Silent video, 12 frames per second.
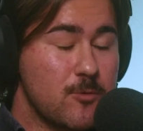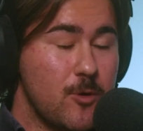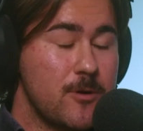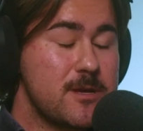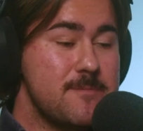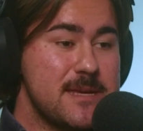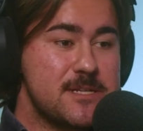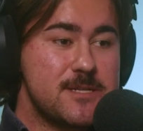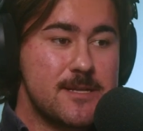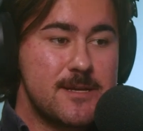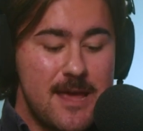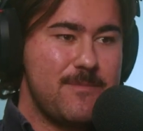the Royal
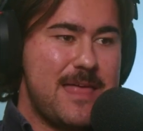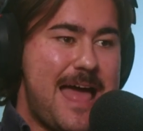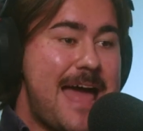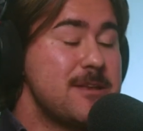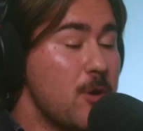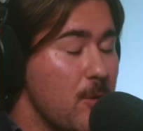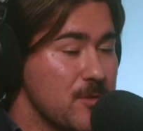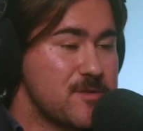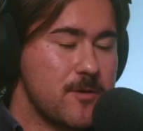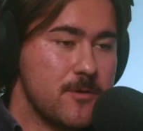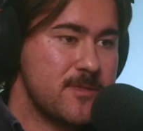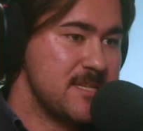Commission, and
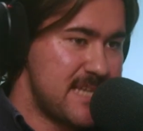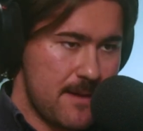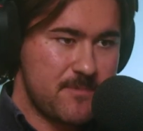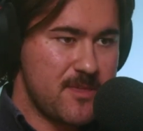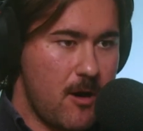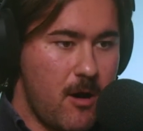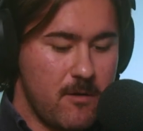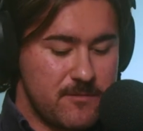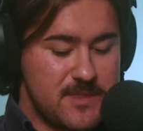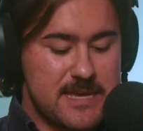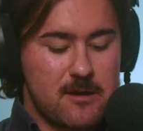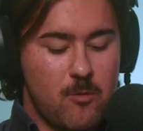also the depth of
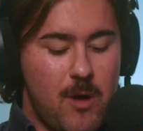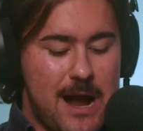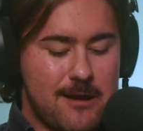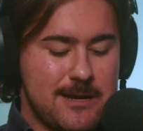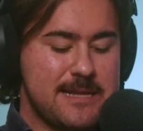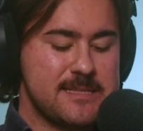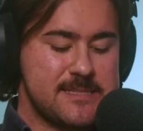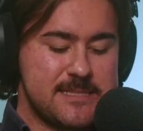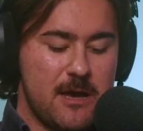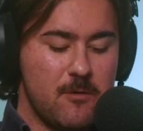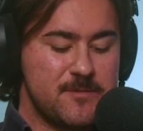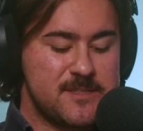the inquiry itself.